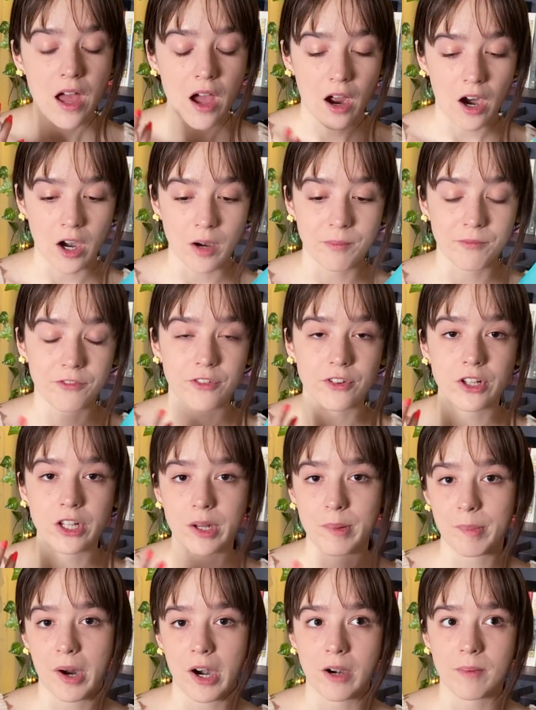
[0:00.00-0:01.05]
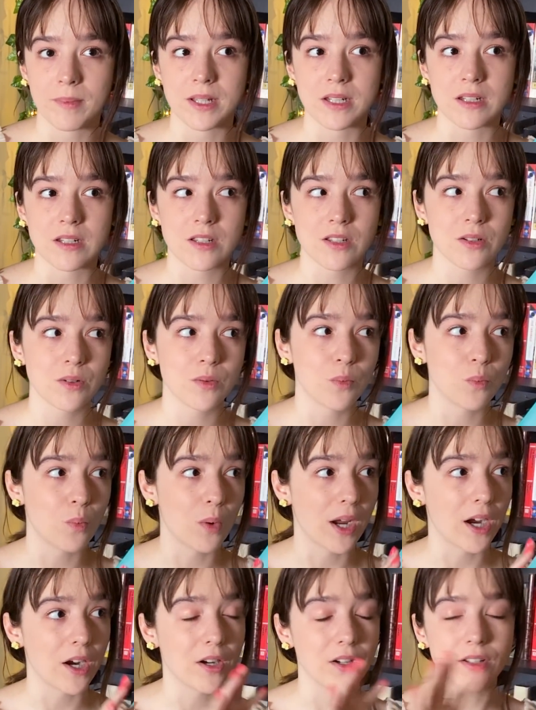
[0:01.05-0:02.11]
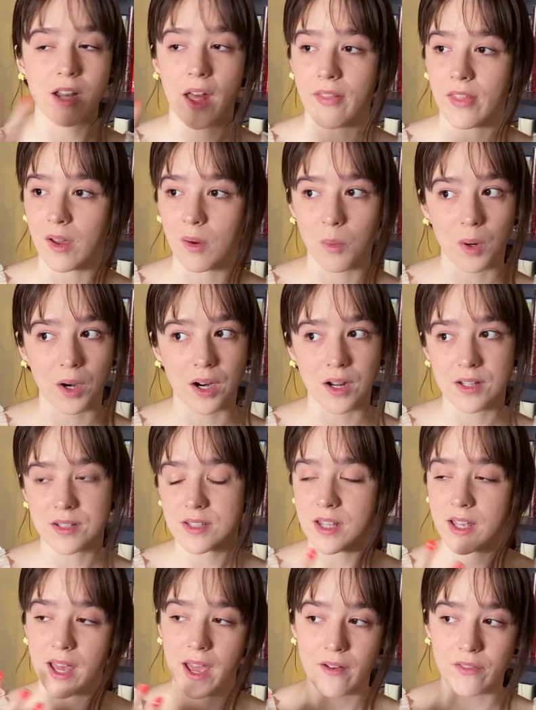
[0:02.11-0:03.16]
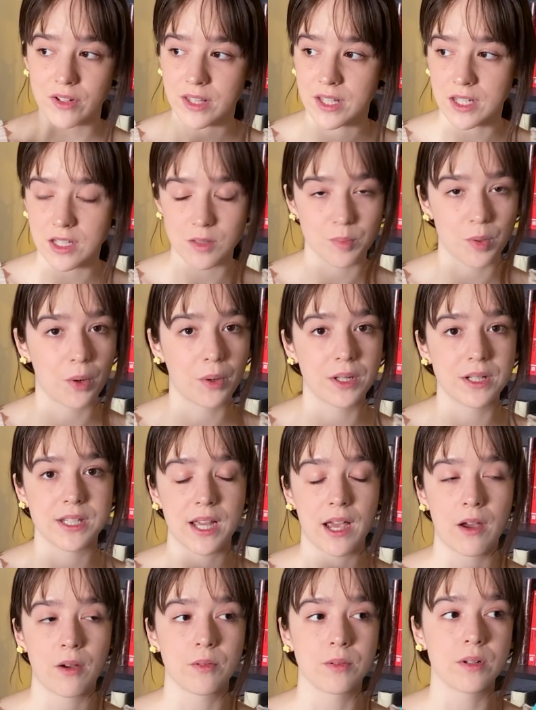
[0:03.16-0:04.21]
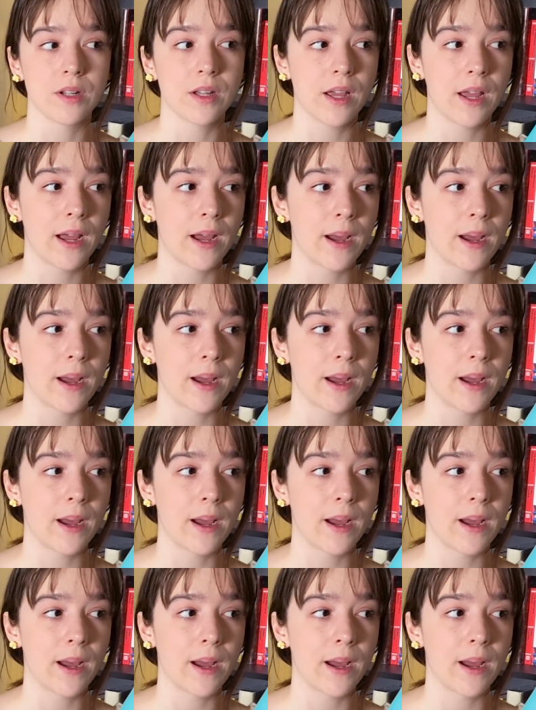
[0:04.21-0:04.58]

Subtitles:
harmful apartment where nothing works, everything is broken down.